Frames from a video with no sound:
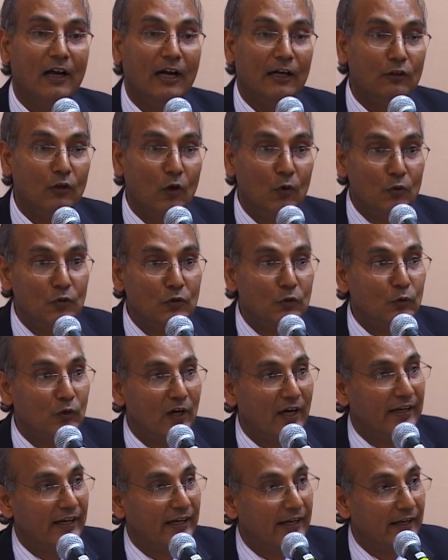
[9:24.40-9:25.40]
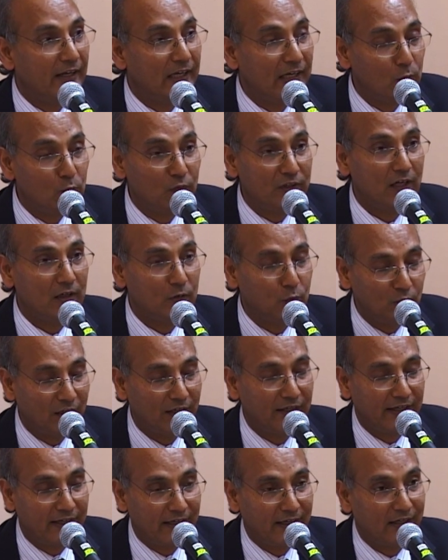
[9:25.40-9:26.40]
and those who are
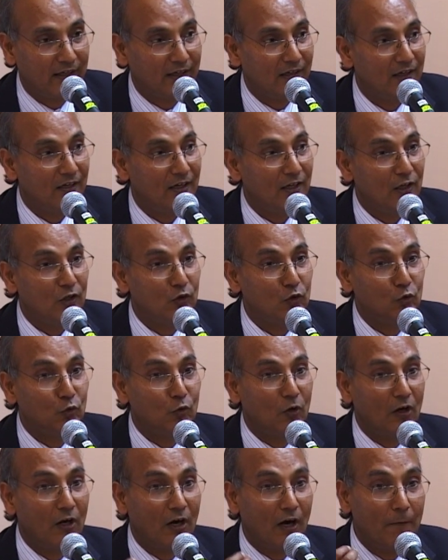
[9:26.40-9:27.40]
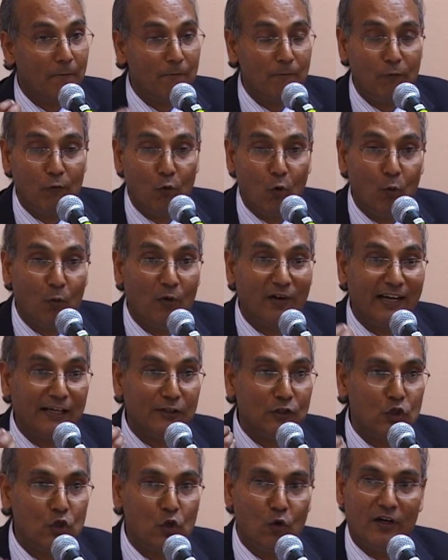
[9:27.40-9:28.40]
here to come forward
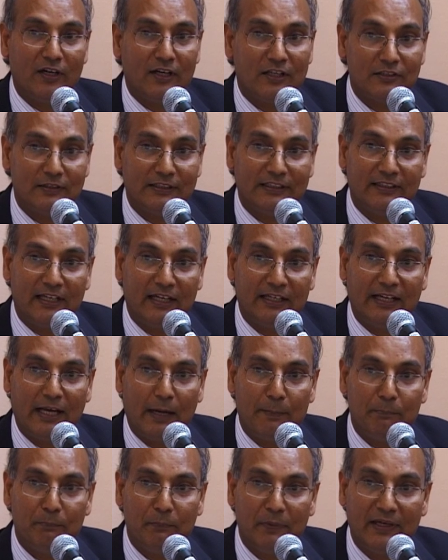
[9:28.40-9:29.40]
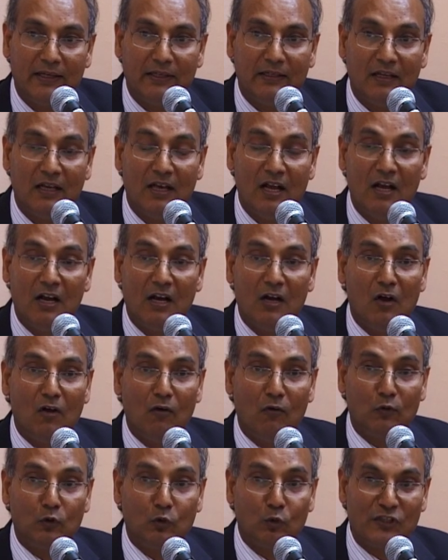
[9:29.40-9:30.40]
and join us in that campaign
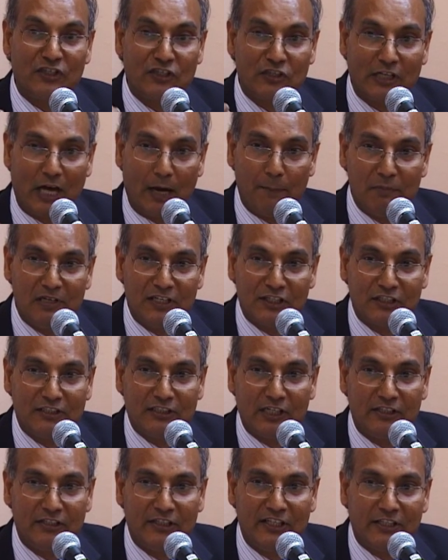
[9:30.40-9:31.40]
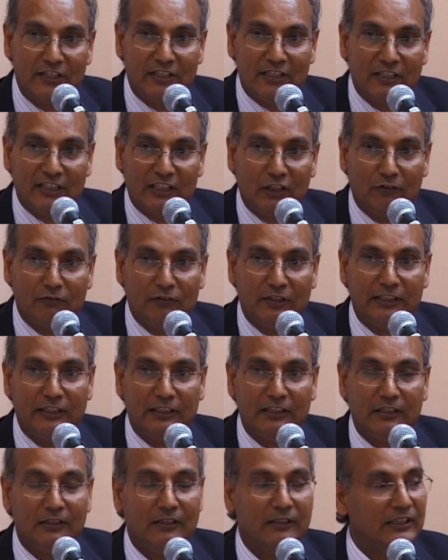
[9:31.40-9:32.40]
to establish the dignity of
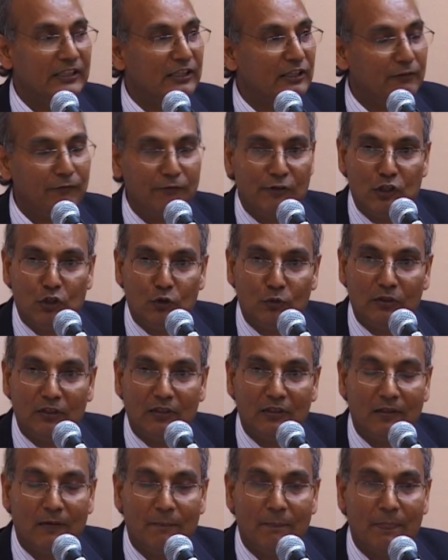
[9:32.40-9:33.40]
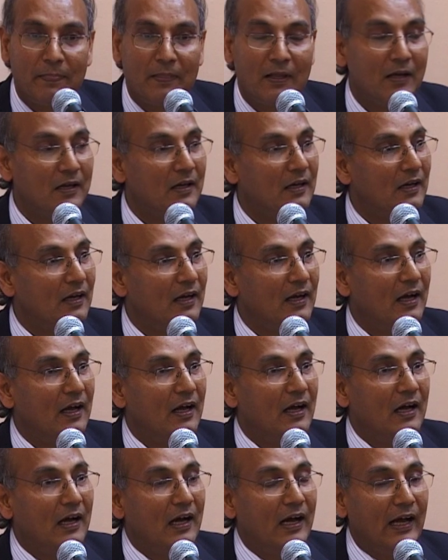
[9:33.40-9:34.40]
the individual.
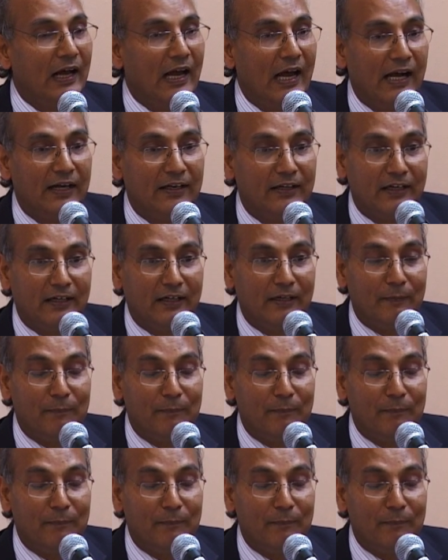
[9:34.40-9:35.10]
And